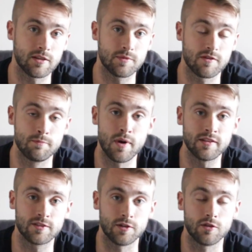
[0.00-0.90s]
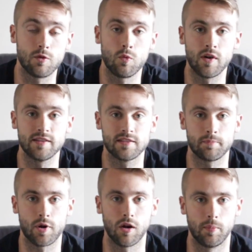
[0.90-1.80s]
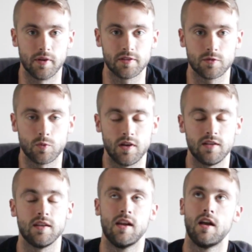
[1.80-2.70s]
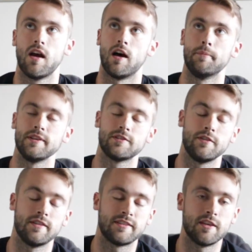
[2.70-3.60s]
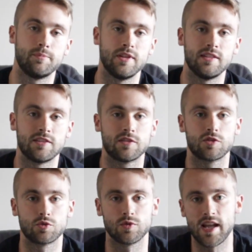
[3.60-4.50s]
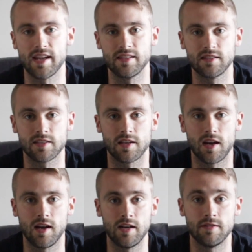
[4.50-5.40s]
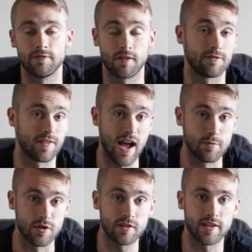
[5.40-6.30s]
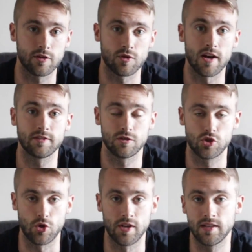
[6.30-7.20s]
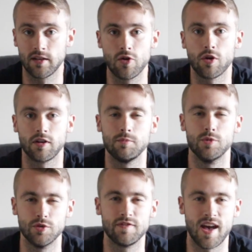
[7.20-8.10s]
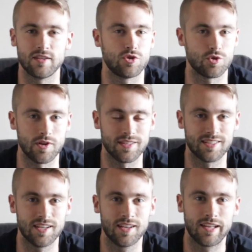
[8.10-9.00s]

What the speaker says: In terms of muscle, what is the purpose? Well, a muscle is simply strands of fiber that cross a joint in order to move that joint.